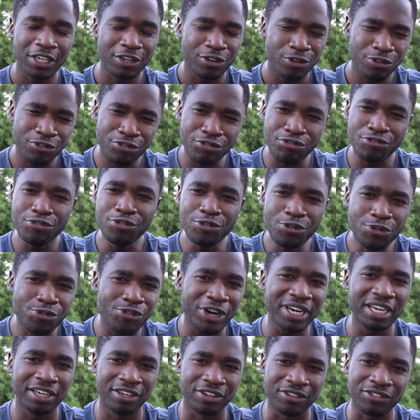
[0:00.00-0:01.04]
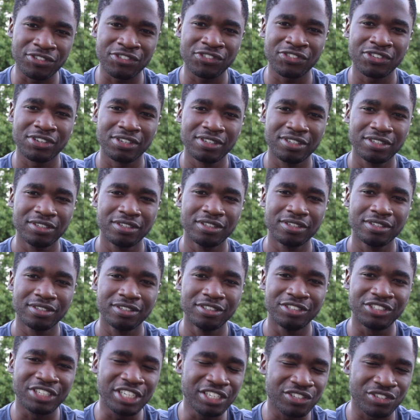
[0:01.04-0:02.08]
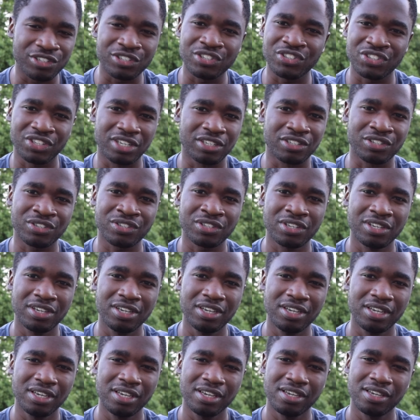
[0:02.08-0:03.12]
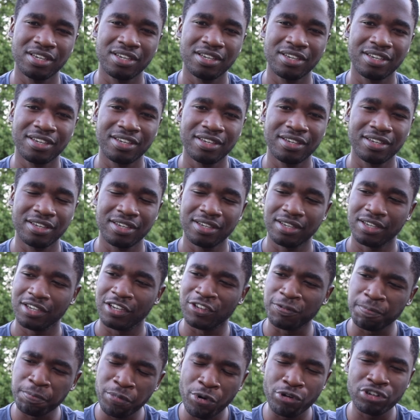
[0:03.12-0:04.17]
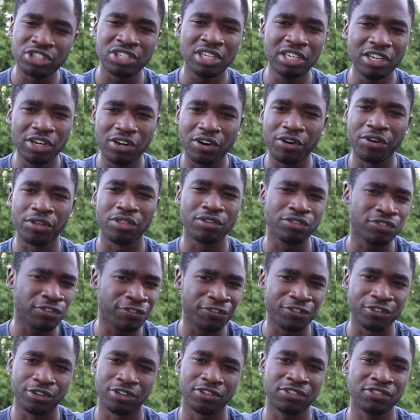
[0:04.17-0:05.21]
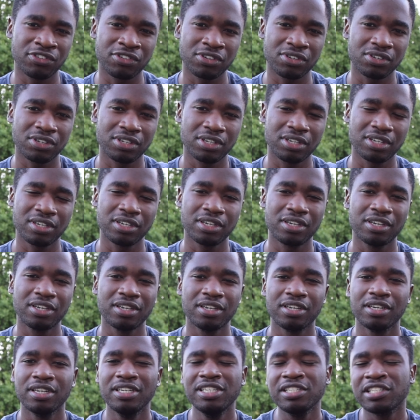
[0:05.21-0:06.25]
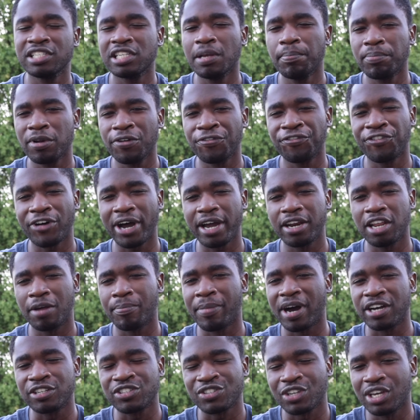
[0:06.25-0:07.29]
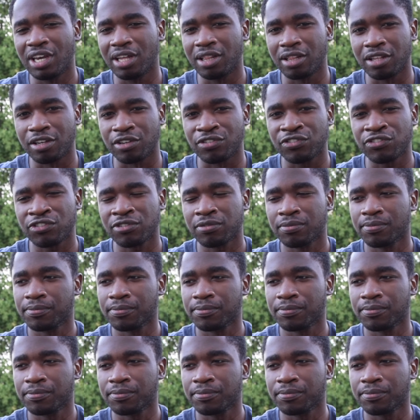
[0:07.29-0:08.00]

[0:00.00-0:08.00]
True greatness, Jesus says, is putting others first. He simplified it by saying this: